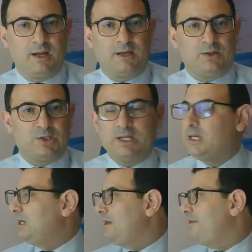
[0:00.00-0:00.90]
you
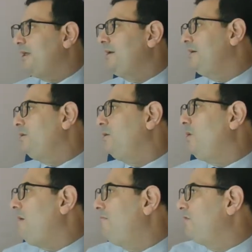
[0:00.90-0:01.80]
see, then
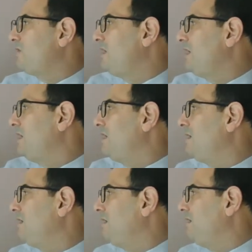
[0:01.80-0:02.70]
obviously,
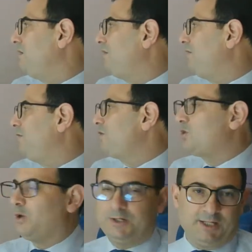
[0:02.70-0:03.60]
the first
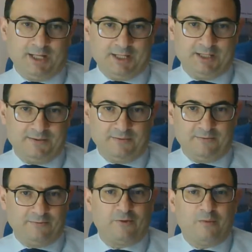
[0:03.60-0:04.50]
choice is this
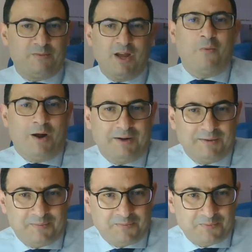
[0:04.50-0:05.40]
from day one,
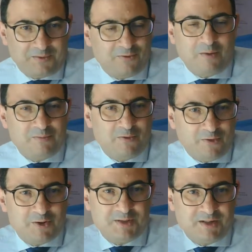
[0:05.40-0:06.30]
from the
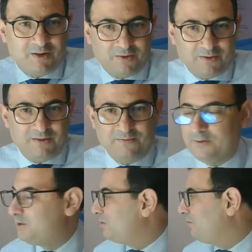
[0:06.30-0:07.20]
first,
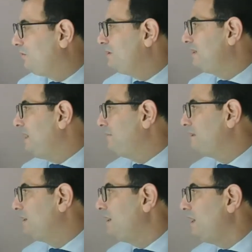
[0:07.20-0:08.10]
your first
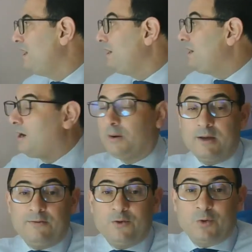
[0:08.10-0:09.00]
attempt. Now,
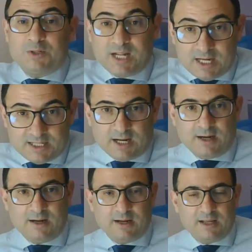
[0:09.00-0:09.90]
if your
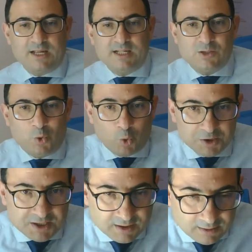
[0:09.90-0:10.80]
data is
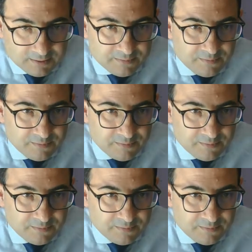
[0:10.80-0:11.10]
ordinal,